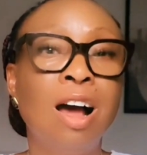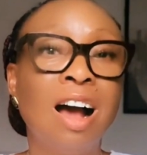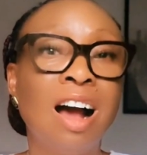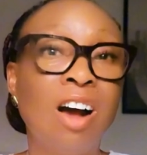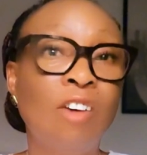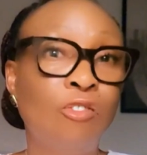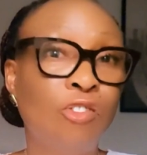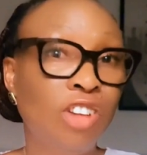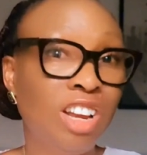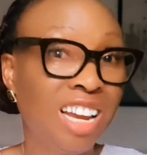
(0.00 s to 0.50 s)

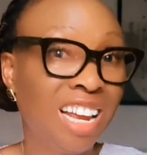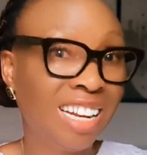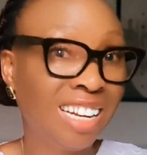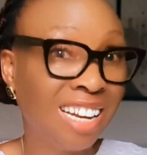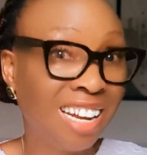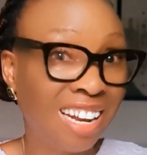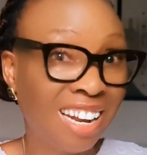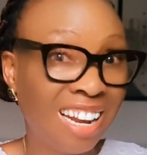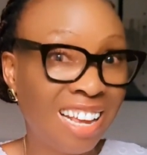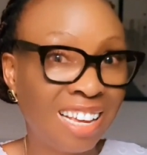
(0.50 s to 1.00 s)
affiliate
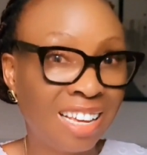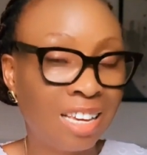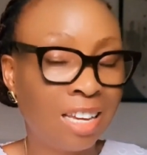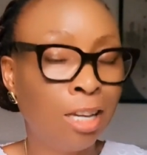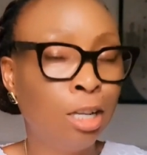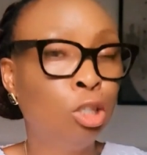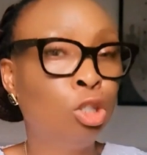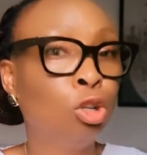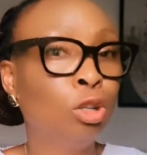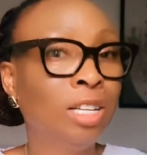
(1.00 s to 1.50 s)
link
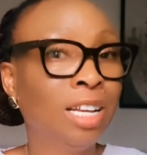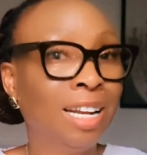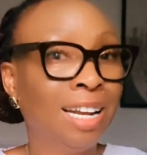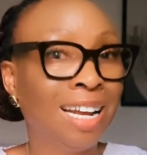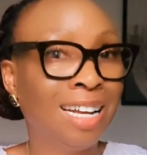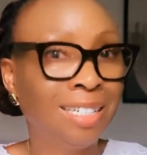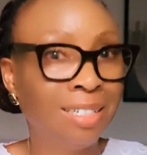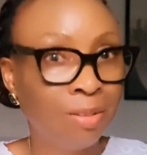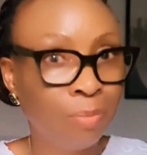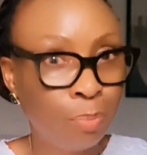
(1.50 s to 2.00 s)
into the
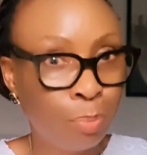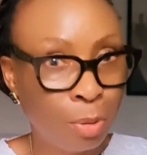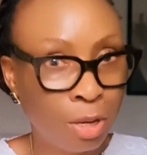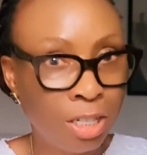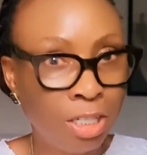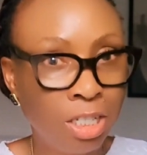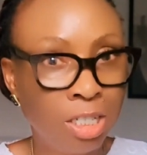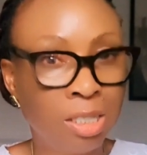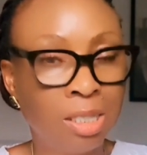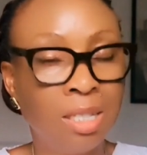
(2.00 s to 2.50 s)
landing
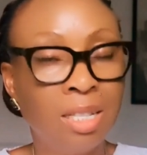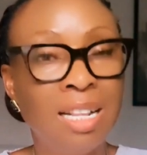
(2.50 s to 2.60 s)
pages.